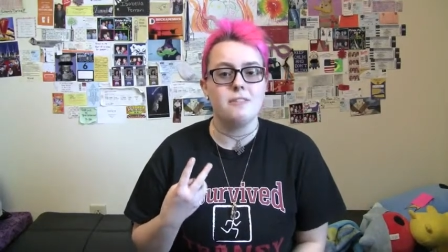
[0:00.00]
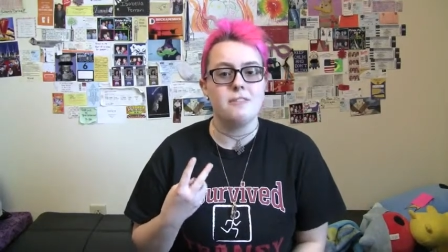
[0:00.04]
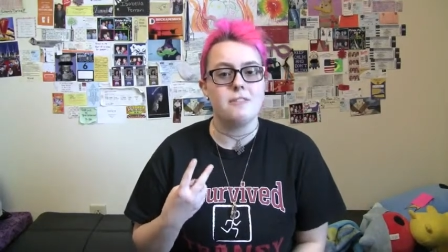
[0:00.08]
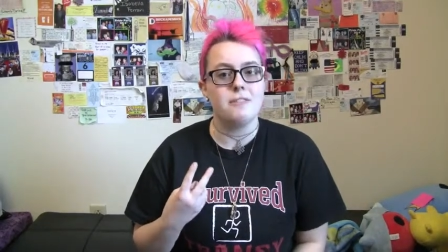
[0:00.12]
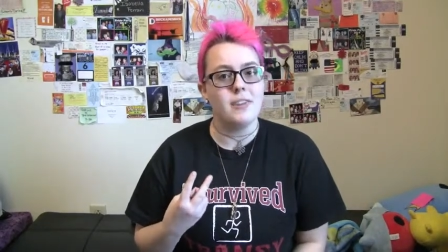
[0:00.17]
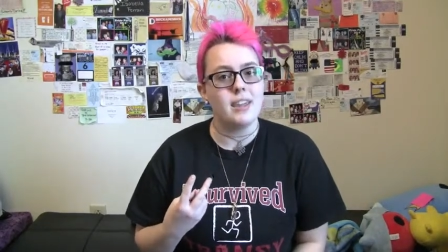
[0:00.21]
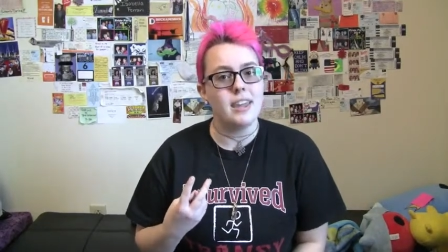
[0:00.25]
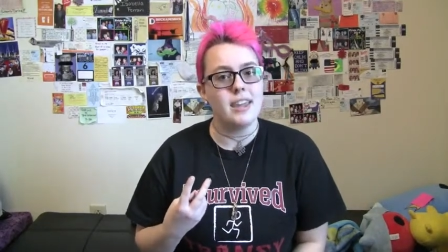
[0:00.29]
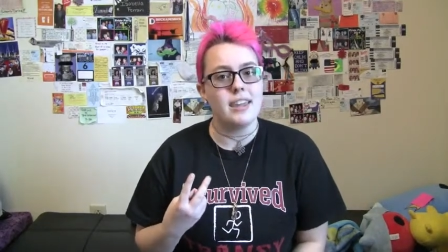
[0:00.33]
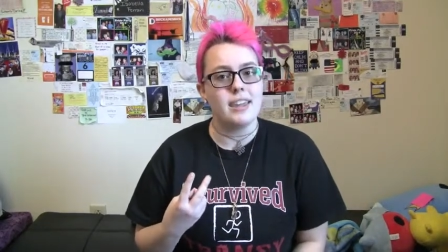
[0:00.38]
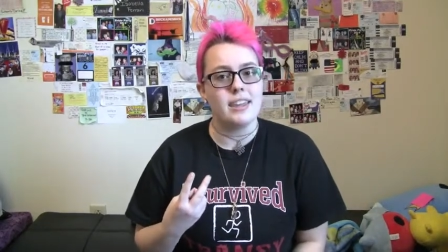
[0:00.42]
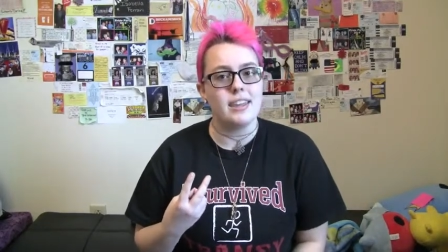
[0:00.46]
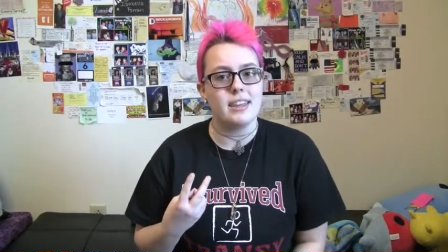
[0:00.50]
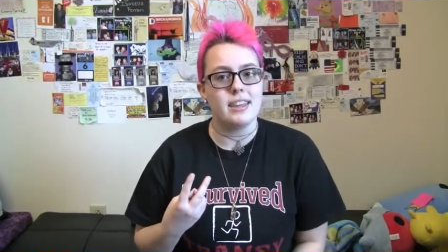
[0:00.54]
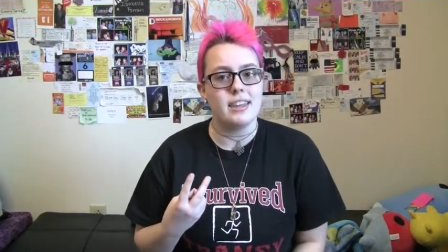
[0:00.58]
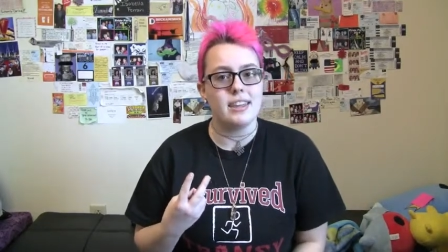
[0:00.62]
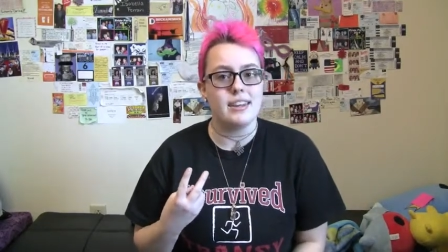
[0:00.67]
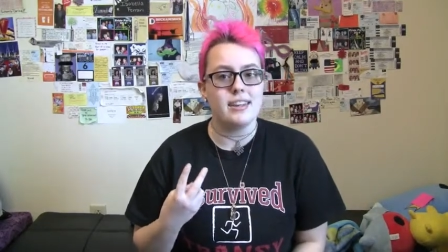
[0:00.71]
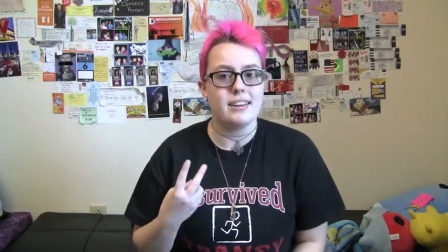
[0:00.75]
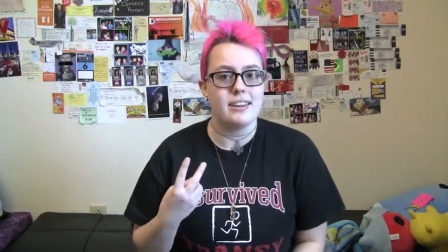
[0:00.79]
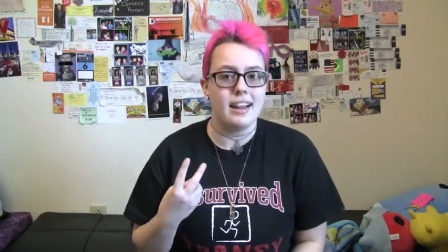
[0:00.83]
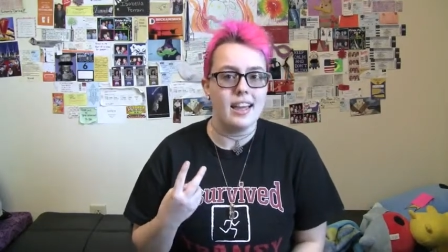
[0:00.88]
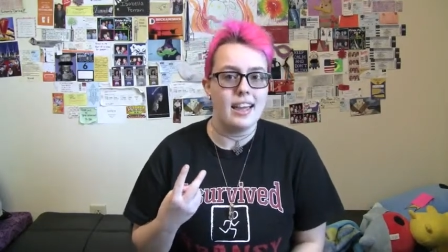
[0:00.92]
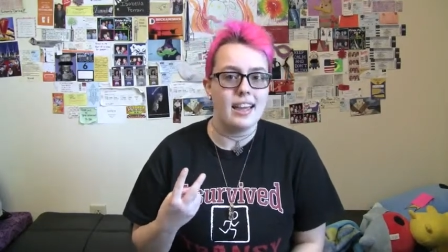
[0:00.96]
fake
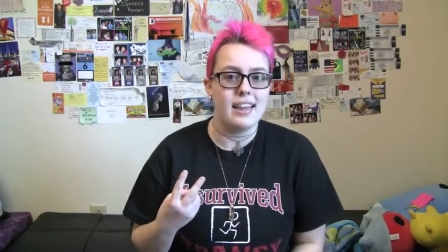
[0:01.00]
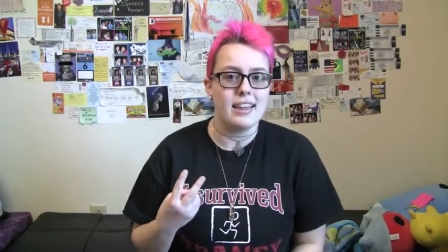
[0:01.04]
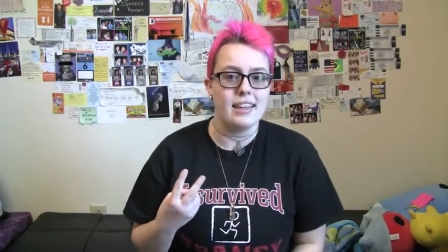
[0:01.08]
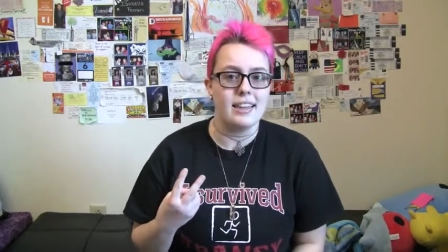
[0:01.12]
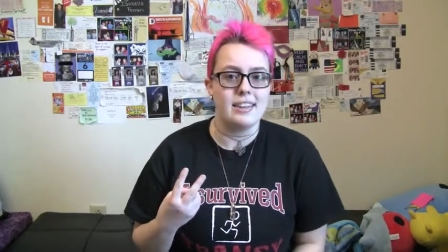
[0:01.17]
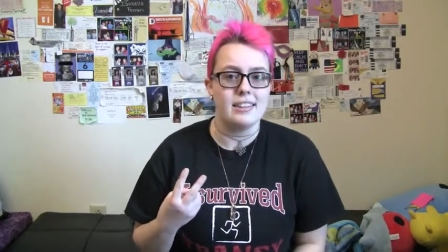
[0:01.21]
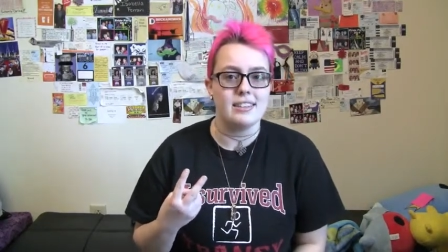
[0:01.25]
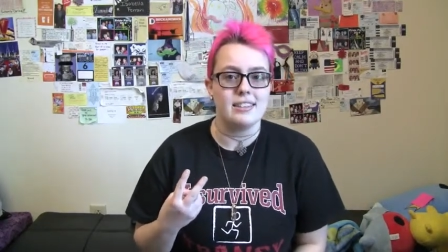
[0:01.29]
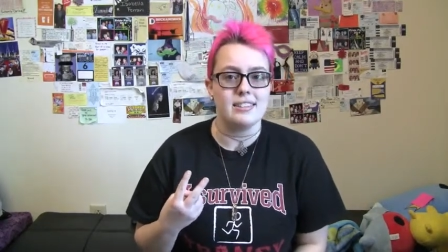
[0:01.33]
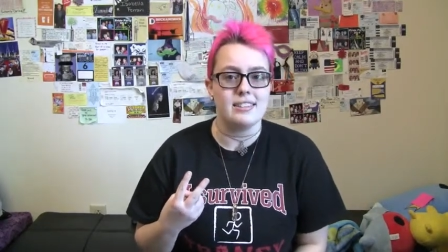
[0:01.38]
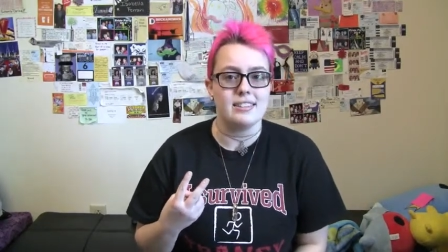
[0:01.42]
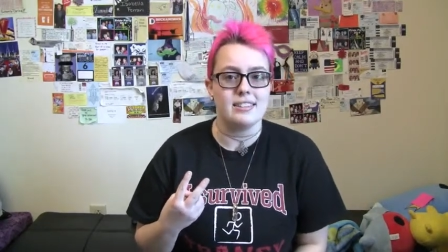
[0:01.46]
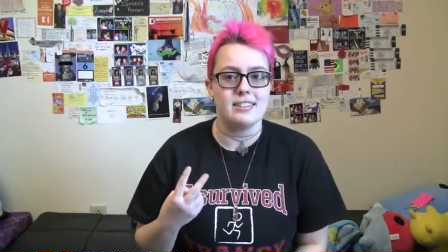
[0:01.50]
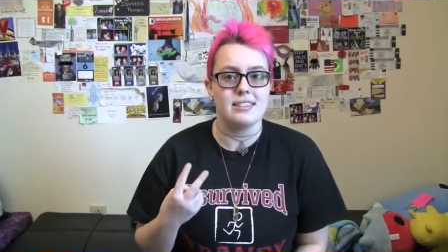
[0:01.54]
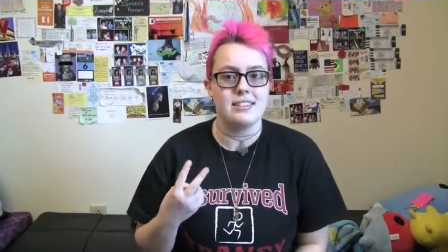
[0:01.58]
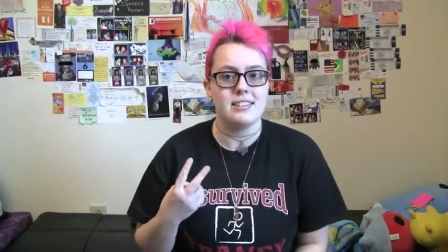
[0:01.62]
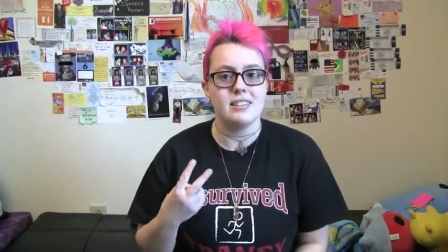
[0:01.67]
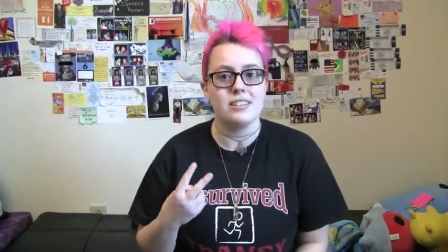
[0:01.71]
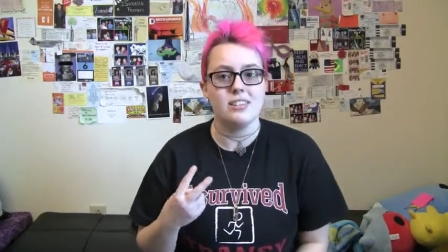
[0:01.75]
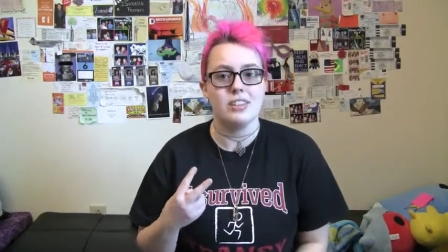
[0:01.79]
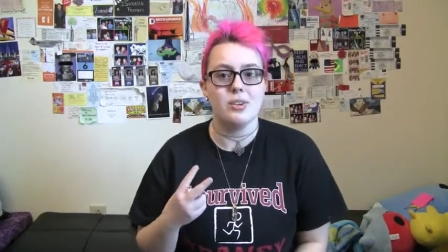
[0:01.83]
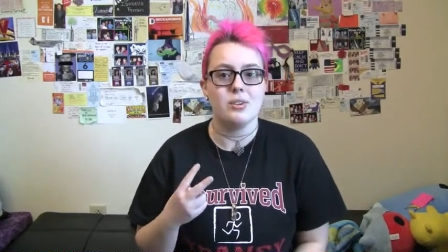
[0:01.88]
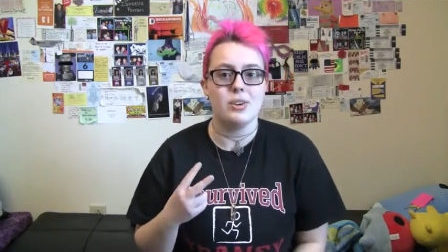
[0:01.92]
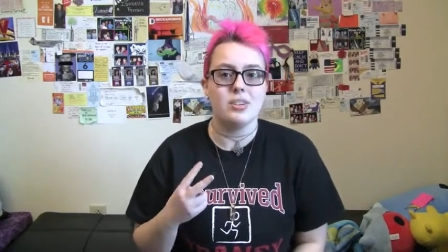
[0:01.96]
and nice
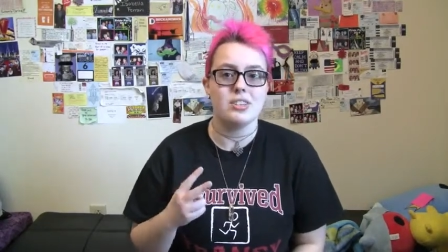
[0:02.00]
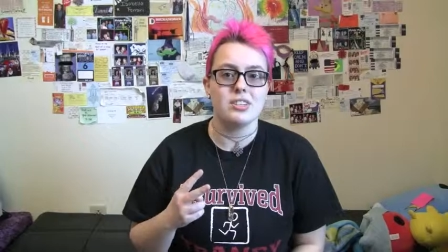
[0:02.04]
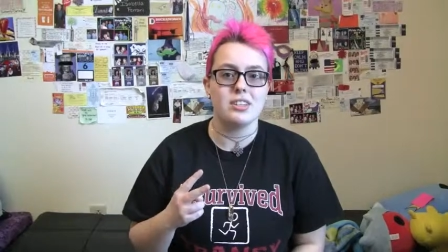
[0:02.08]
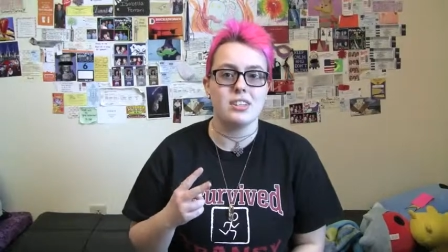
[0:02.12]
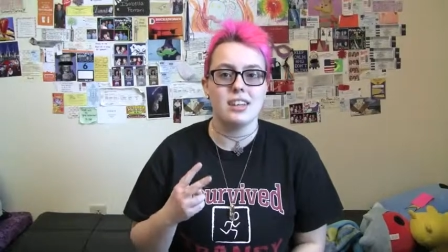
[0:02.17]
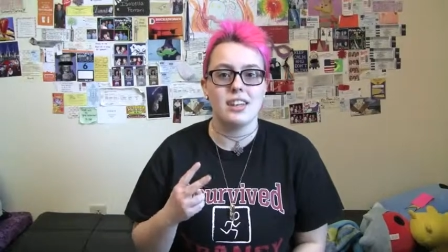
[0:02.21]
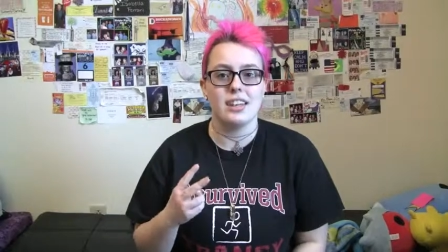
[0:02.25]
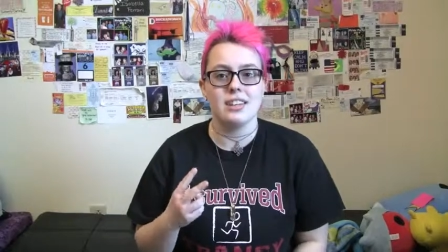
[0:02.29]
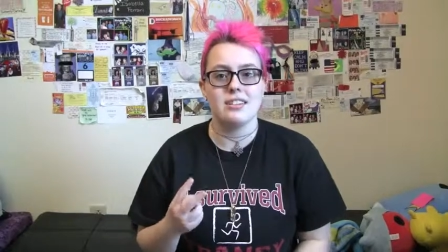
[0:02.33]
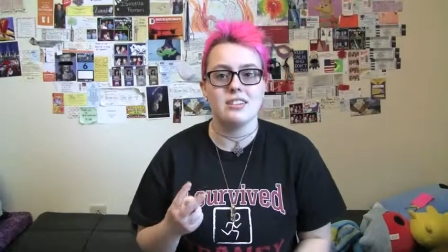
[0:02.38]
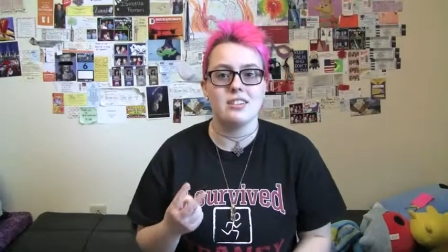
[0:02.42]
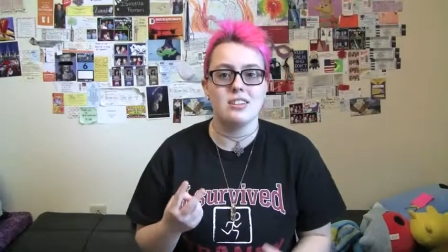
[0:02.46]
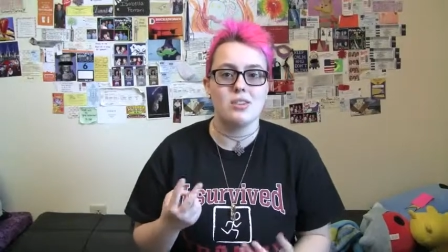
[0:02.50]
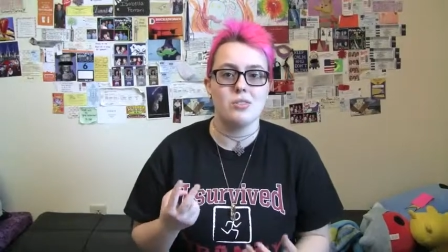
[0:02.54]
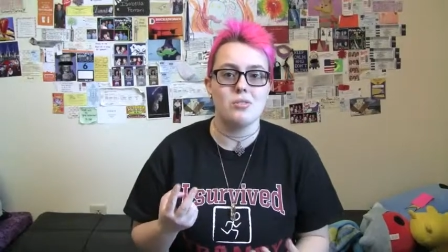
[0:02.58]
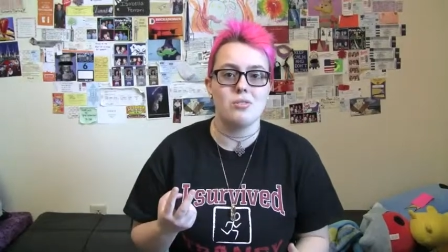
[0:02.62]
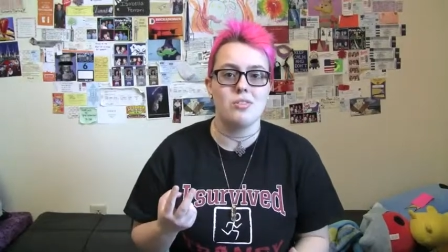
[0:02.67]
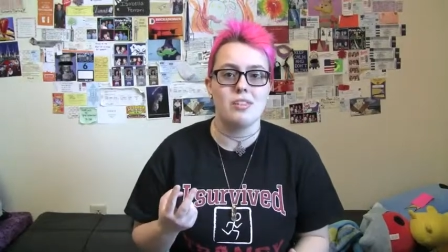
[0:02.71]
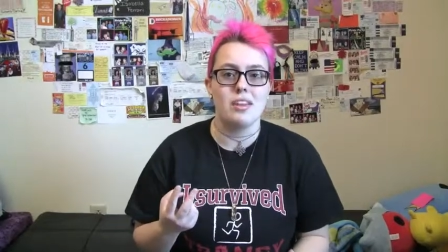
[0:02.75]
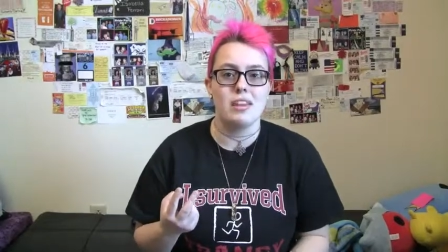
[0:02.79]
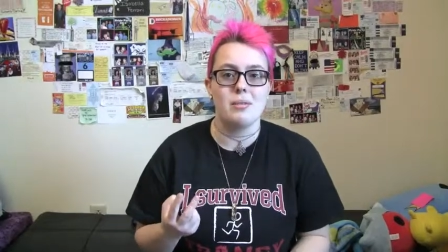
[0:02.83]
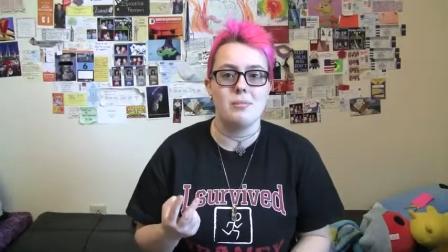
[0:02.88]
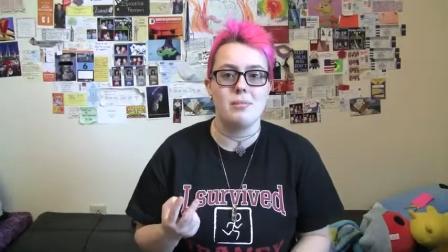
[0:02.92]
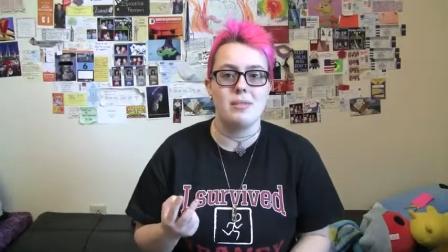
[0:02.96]
until you actually get to
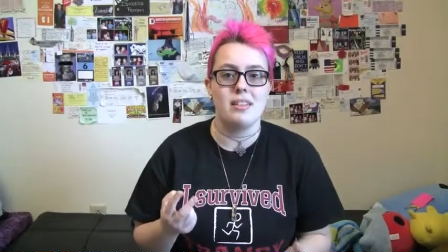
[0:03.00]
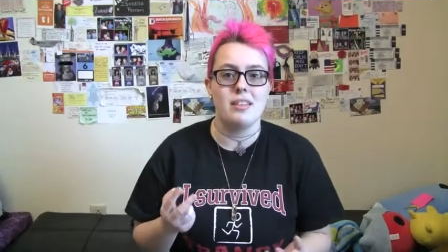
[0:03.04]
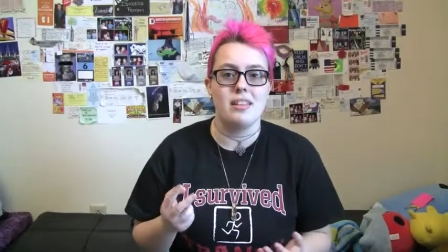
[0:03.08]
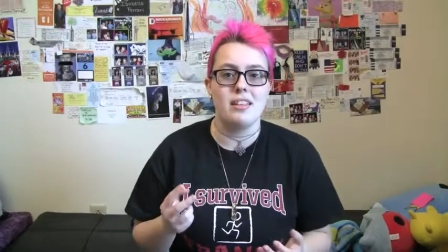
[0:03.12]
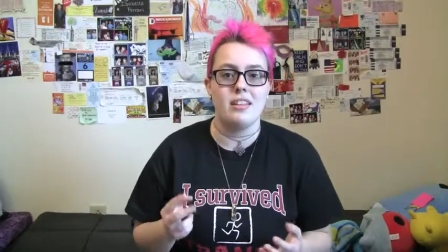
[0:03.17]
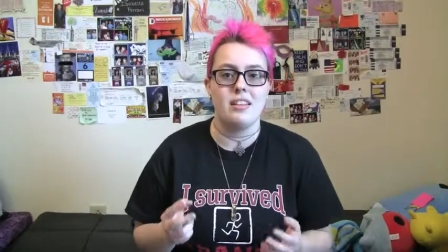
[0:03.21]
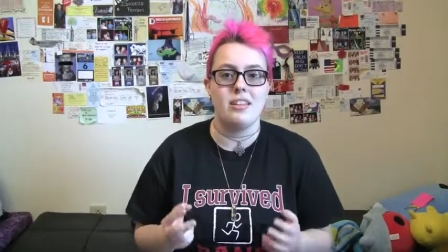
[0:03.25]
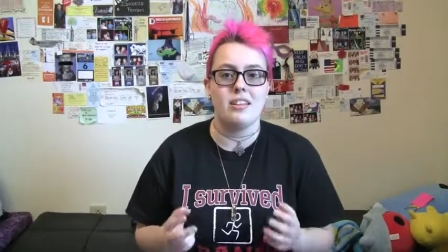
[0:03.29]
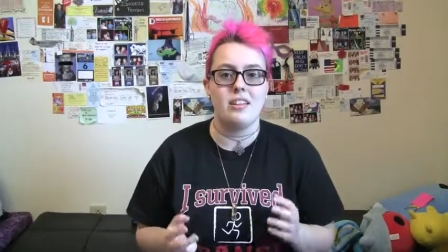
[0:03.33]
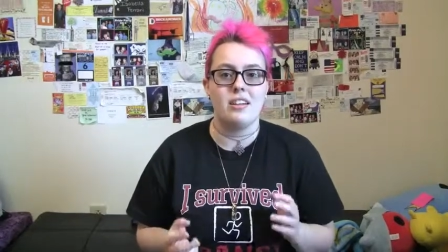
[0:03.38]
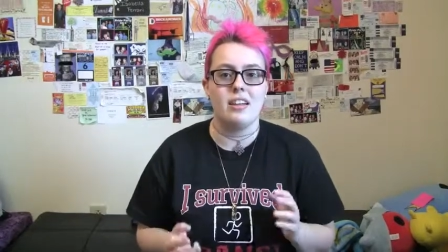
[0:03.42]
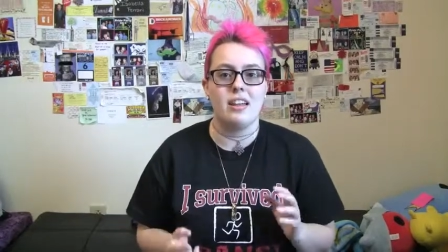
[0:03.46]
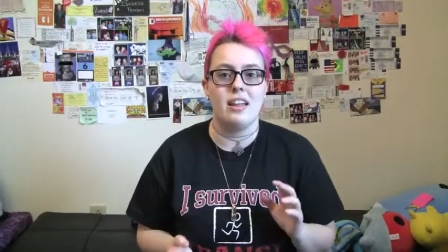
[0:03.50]
know them and then they're